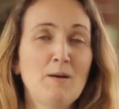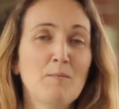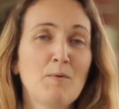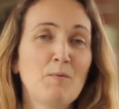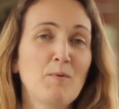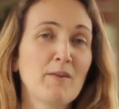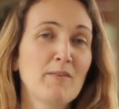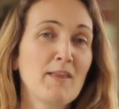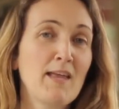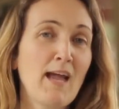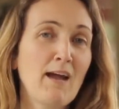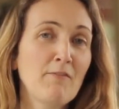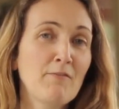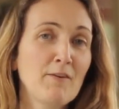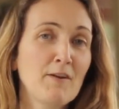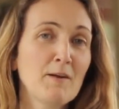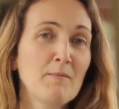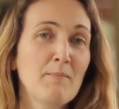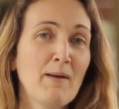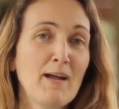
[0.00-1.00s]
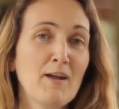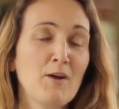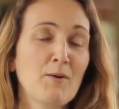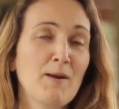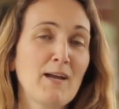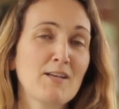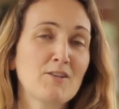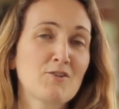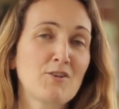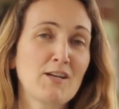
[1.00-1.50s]
But what the African mango
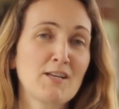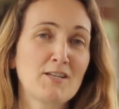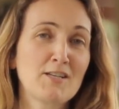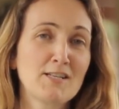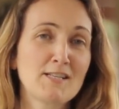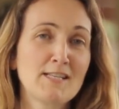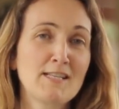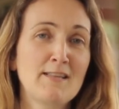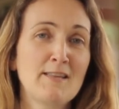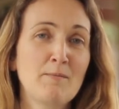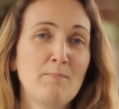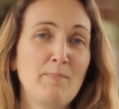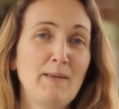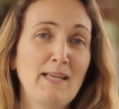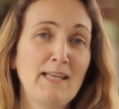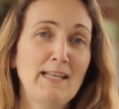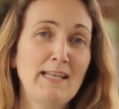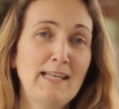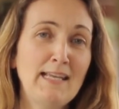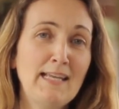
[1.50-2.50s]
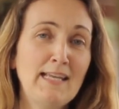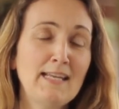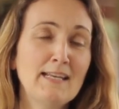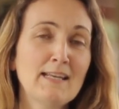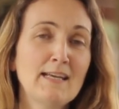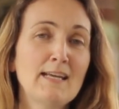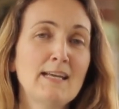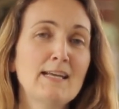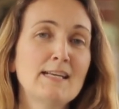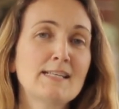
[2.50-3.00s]
extract does in the
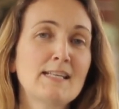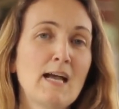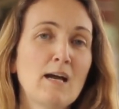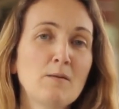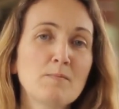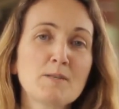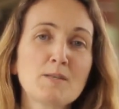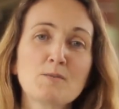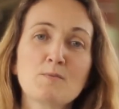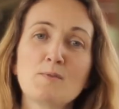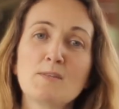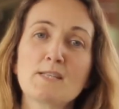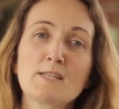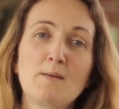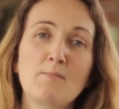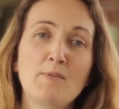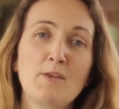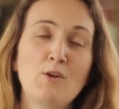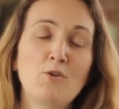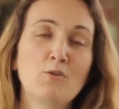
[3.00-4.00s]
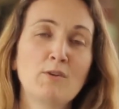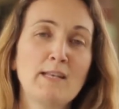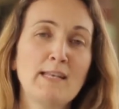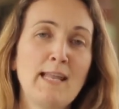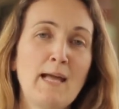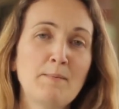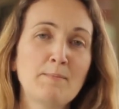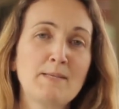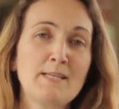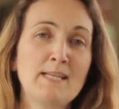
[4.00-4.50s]
BENew is helps us with something called
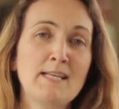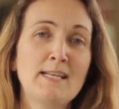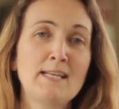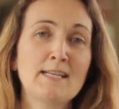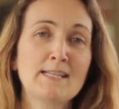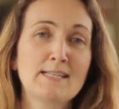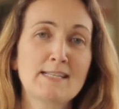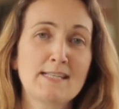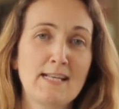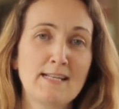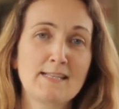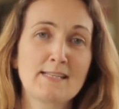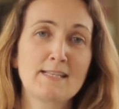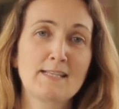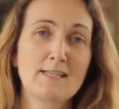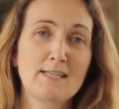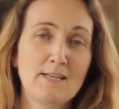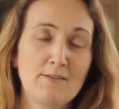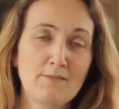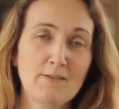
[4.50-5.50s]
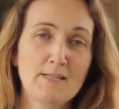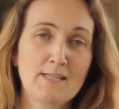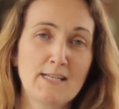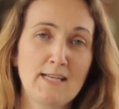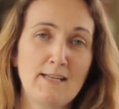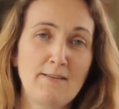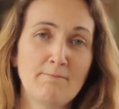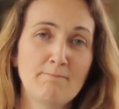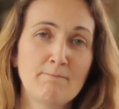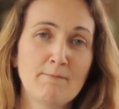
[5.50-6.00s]
leptin
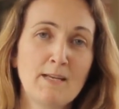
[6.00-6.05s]
sensitivity.